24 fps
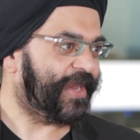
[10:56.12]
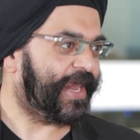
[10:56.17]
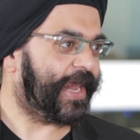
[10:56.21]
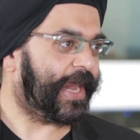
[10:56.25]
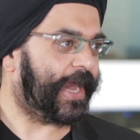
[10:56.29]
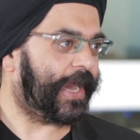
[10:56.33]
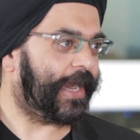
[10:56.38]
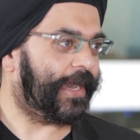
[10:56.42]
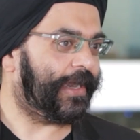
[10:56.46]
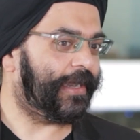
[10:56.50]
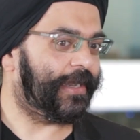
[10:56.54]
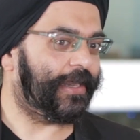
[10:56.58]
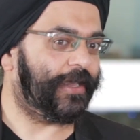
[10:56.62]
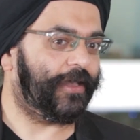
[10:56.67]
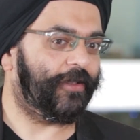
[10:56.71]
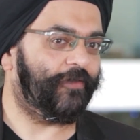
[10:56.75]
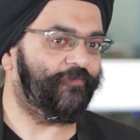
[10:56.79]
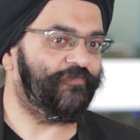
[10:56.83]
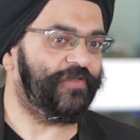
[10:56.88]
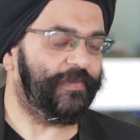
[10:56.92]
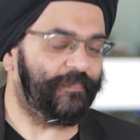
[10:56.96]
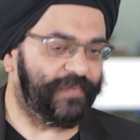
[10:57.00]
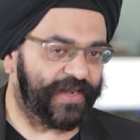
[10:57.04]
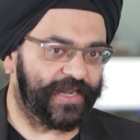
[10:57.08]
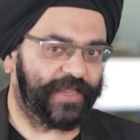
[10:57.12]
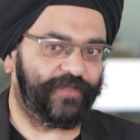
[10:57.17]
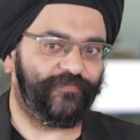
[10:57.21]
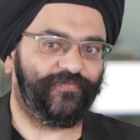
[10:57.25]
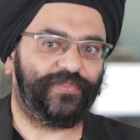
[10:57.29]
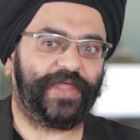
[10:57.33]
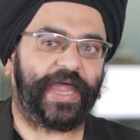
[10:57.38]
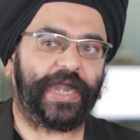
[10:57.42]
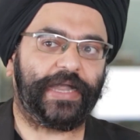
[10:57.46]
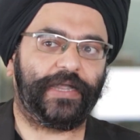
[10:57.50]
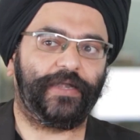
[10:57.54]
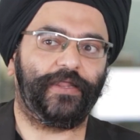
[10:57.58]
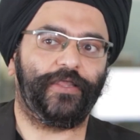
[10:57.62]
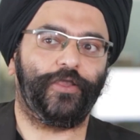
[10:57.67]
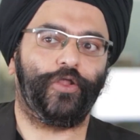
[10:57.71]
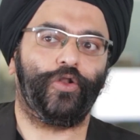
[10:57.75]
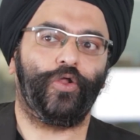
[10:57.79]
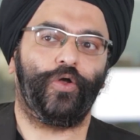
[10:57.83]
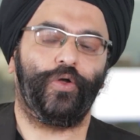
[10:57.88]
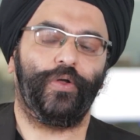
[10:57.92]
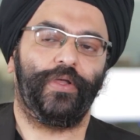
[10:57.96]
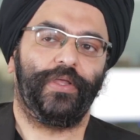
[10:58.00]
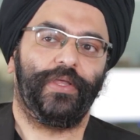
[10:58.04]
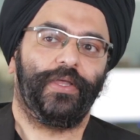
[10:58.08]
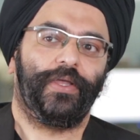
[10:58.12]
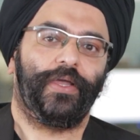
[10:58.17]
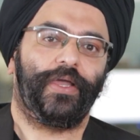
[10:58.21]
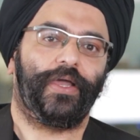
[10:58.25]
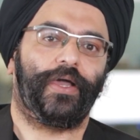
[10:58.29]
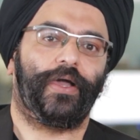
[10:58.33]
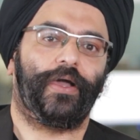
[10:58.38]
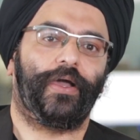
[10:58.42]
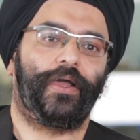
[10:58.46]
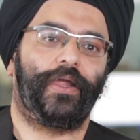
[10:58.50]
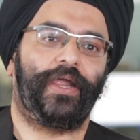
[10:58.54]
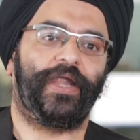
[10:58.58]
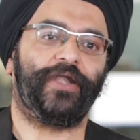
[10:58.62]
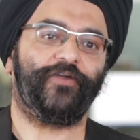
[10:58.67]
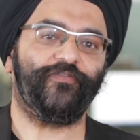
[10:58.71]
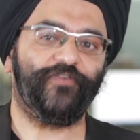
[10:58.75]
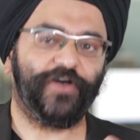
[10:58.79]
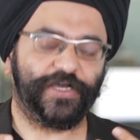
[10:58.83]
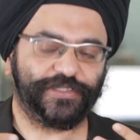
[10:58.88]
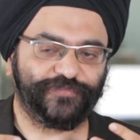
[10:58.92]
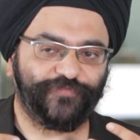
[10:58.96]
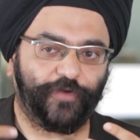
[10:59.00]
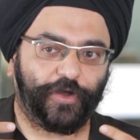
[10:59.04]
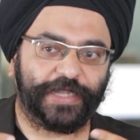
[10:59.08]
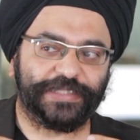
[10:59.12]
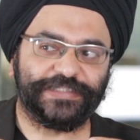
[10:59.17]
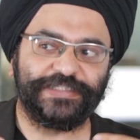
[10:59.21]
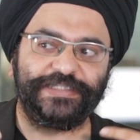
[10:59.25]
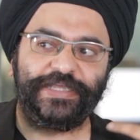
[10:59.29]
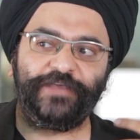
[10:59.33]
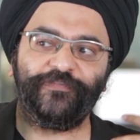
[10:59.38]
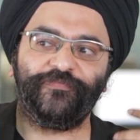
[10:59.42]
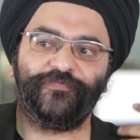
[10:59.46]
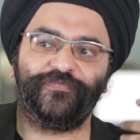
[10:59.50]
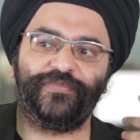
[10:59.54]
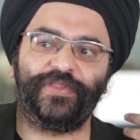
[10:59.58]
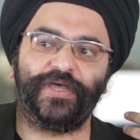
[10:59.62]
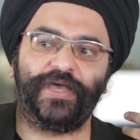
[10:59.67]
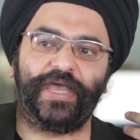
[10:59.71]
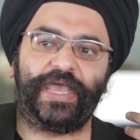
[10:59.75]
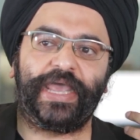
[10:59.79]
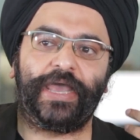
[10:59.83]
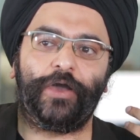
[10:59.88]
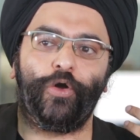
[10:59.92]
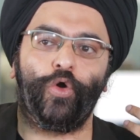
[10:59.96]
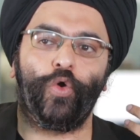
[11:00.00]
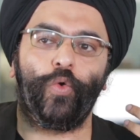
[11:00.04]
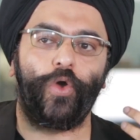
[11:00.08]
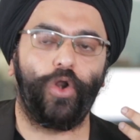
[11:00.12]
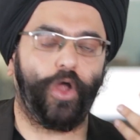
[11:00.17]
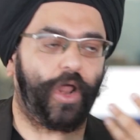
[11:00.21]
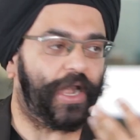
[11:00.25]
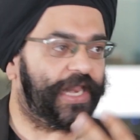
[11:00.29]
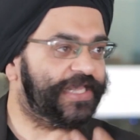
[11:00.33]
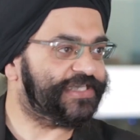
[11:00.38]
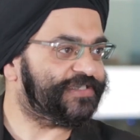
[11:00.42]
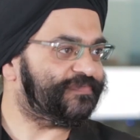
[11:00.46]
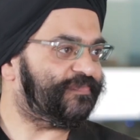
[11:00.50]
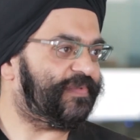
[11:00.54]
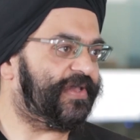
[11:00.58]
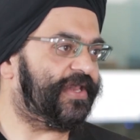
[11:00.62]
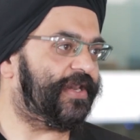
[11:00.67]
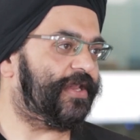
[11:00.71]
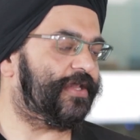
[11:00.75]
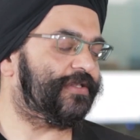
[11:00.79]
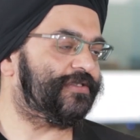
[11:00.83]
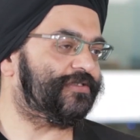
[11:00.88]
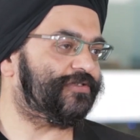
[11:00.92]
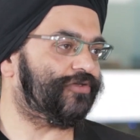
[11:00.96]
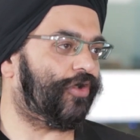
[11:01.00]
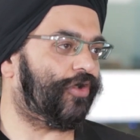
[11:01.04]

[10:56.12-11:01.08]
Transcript: and we believe that it works for us if the overall experience